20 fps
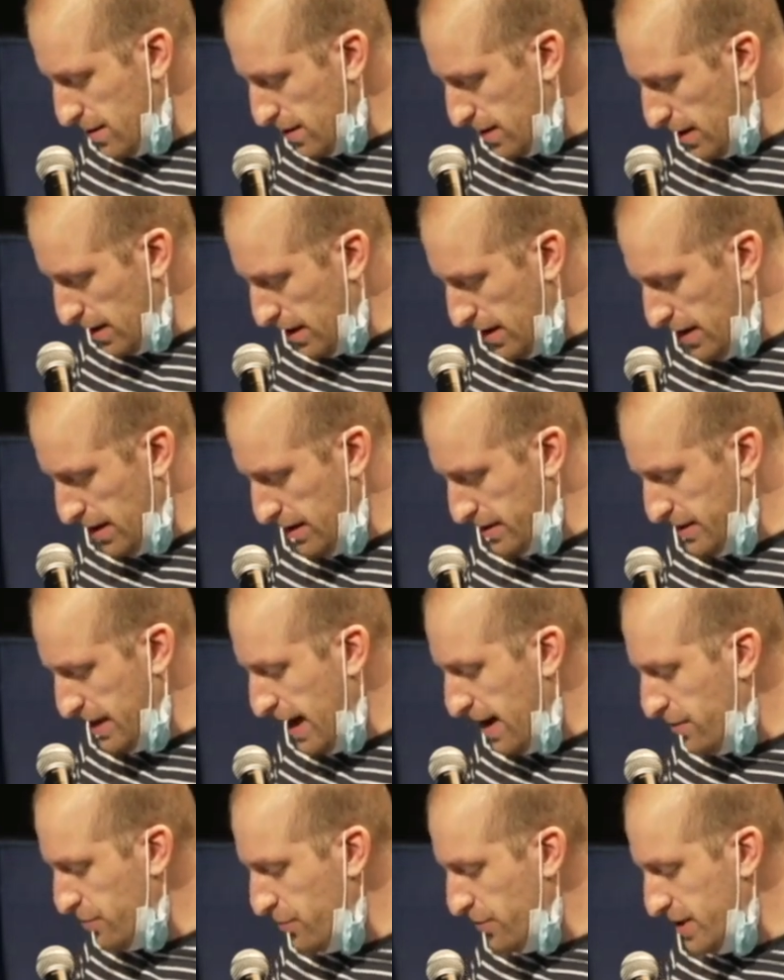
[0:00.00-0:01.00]
And how
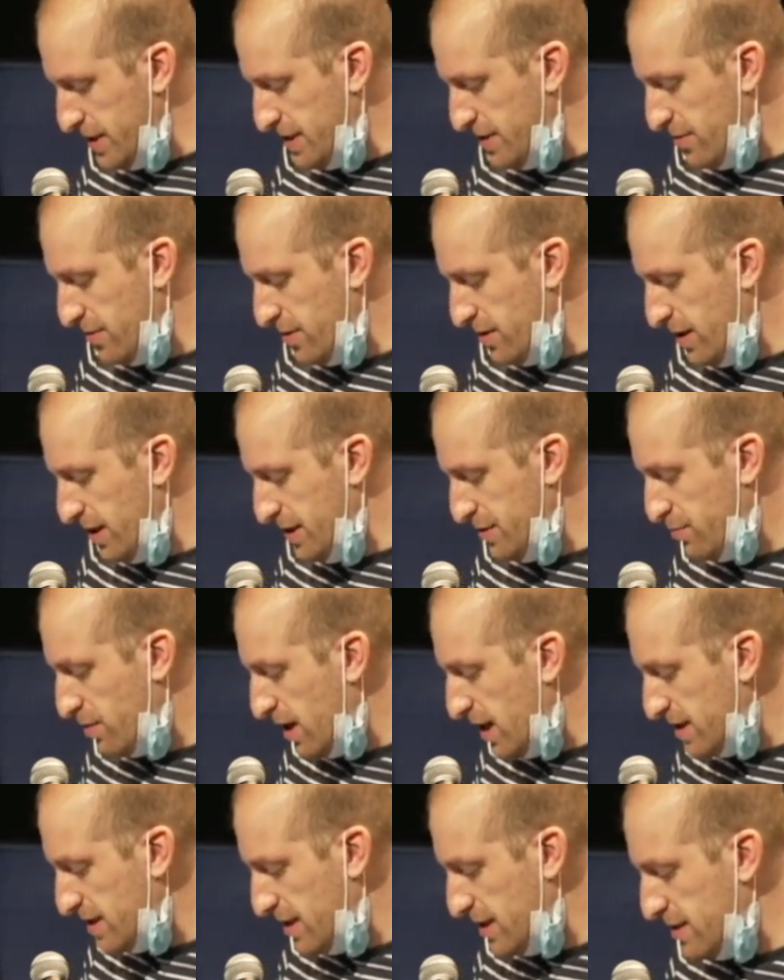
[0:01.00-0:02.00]
do I serialize
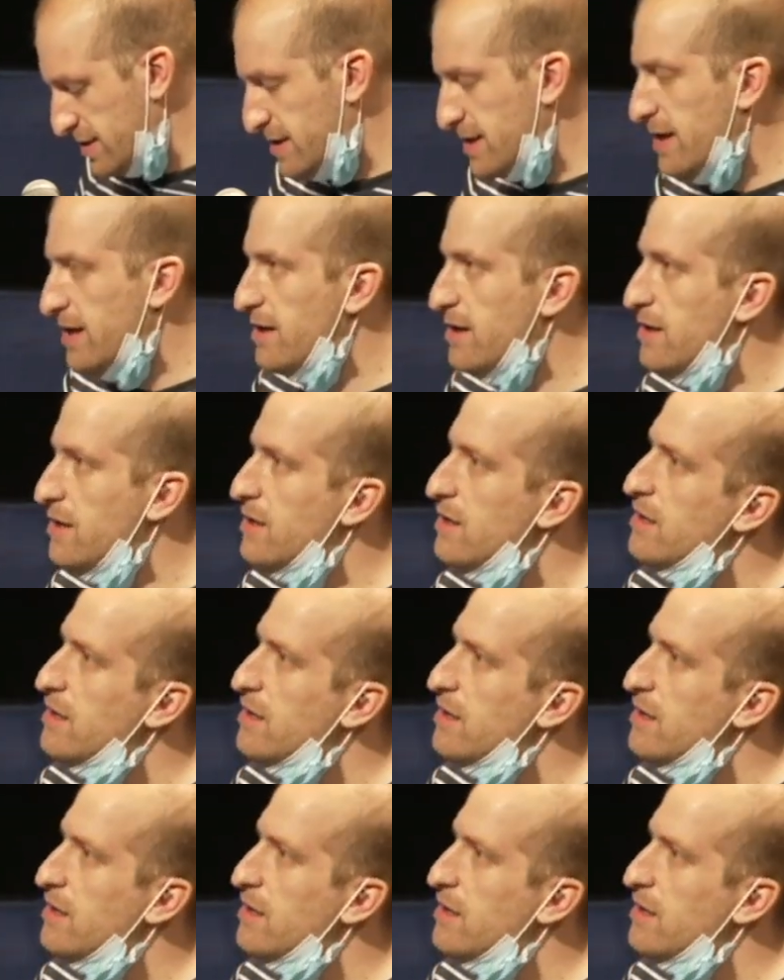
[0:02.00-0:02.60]
process state?